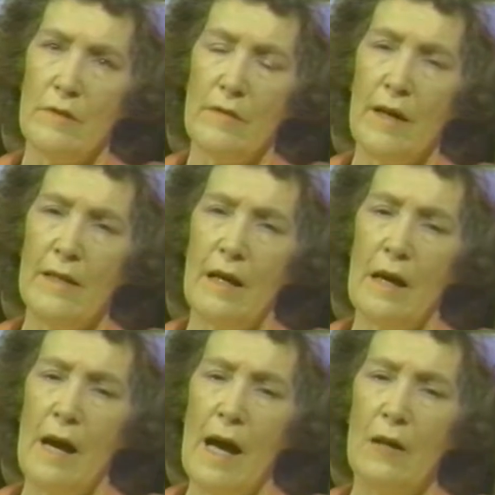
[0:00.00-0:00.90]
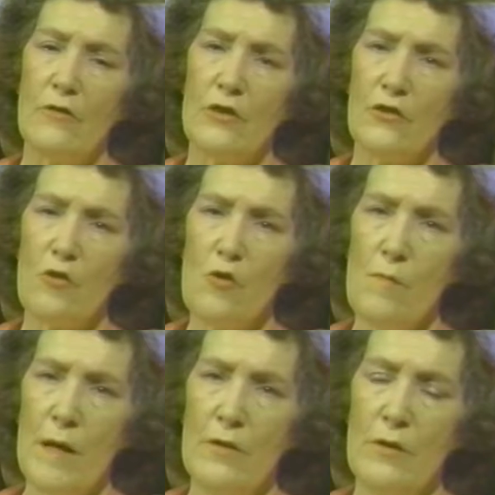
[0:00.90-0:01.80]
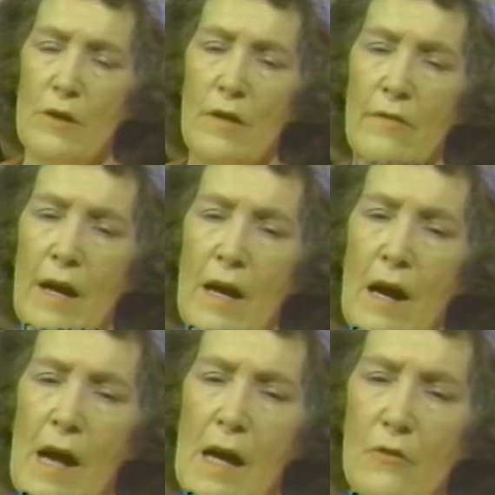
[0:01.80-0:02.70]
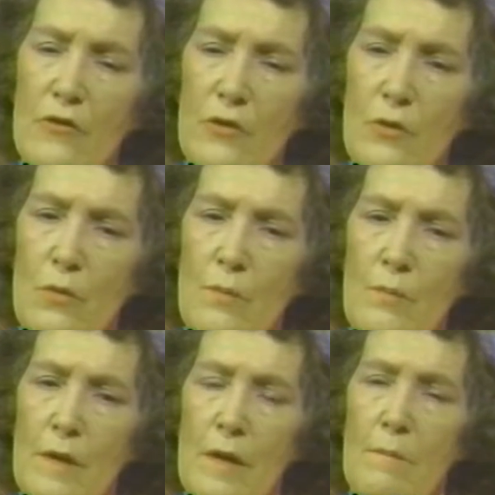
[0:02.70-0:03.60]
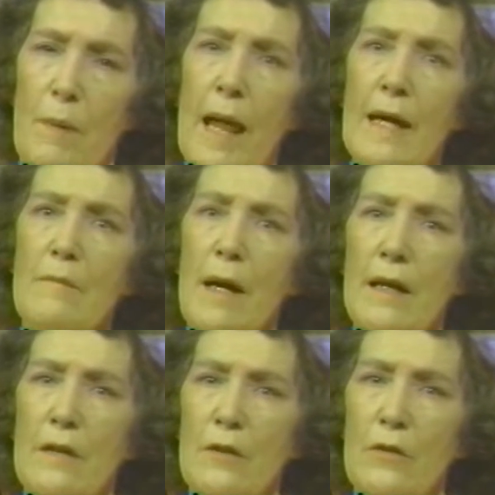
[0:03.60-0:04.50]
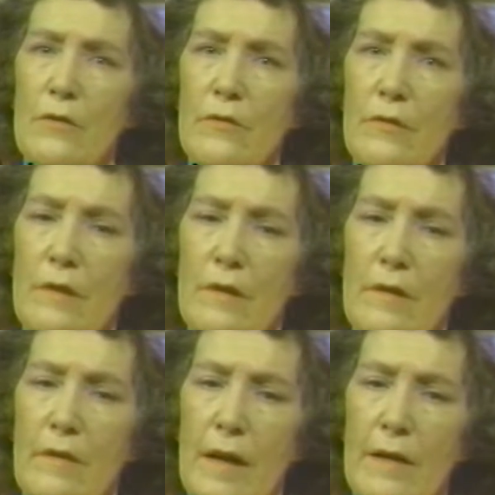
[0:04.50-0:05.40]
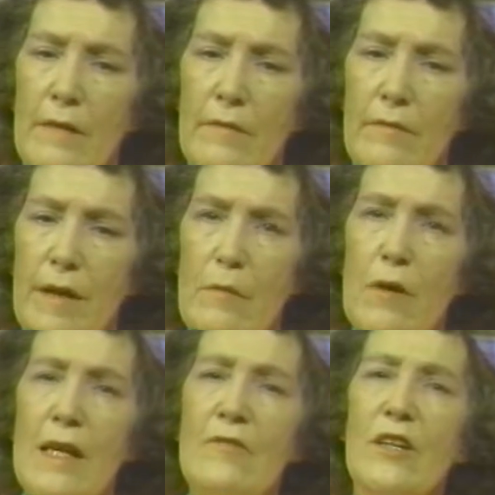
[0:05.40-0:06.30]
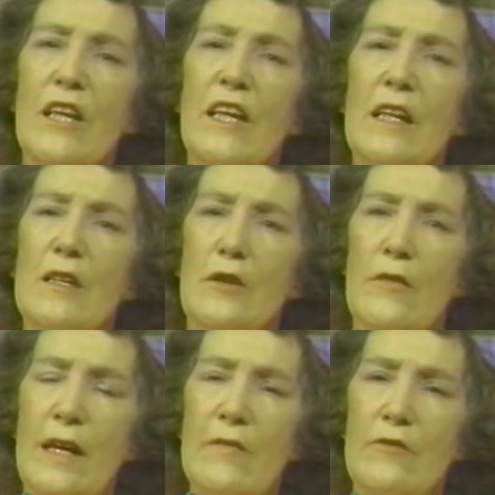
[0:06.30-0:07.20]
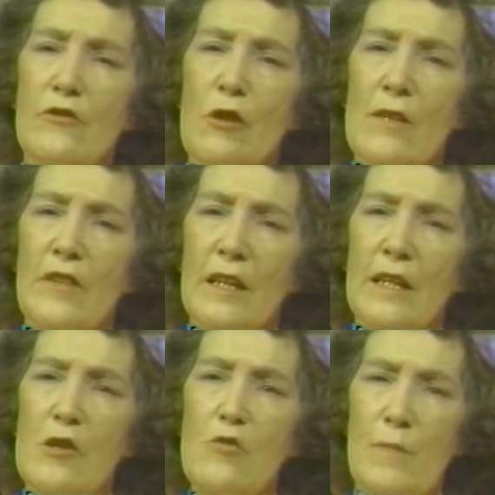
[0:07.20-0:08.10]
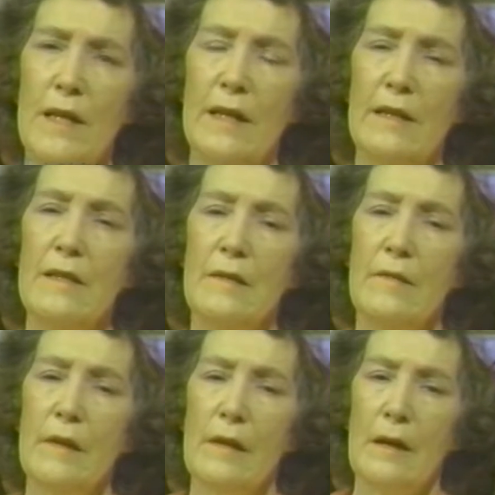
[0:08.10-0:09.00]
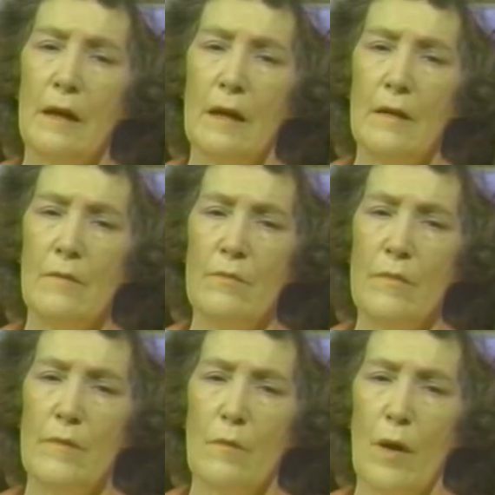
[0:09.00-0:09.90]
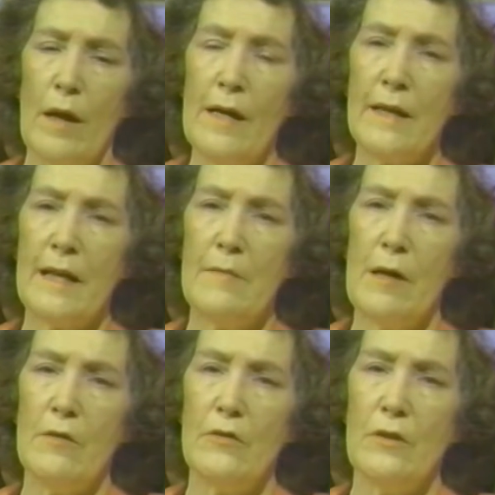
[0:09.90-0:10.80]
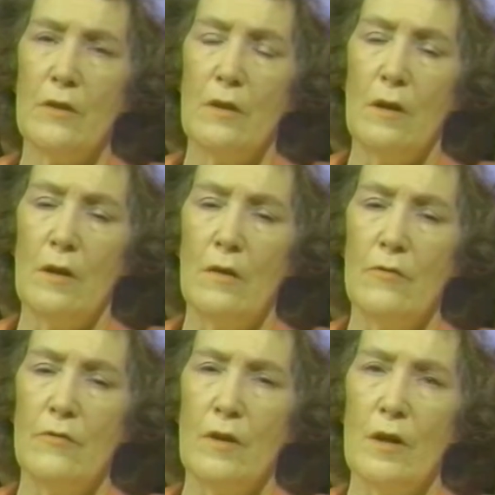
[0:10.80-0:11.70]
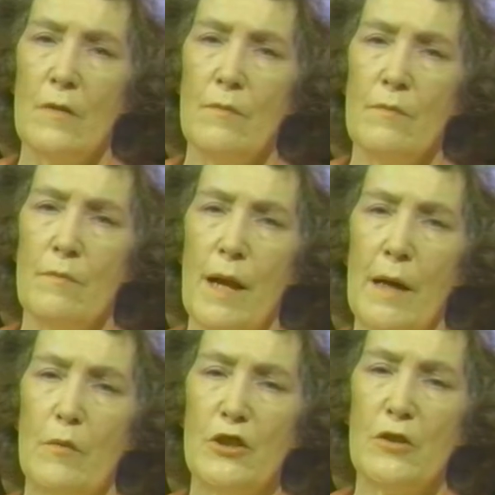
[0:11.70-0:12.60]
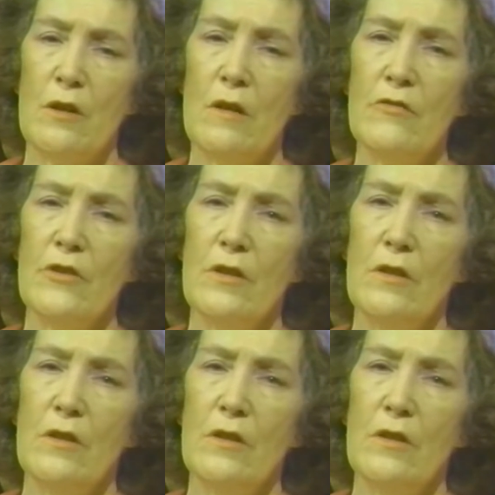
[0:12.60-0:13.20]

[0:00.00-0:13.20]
They are out to torment you. They are out to blackmail you. They will even kill you. They even tried to kill me when I came out of black witchcraft.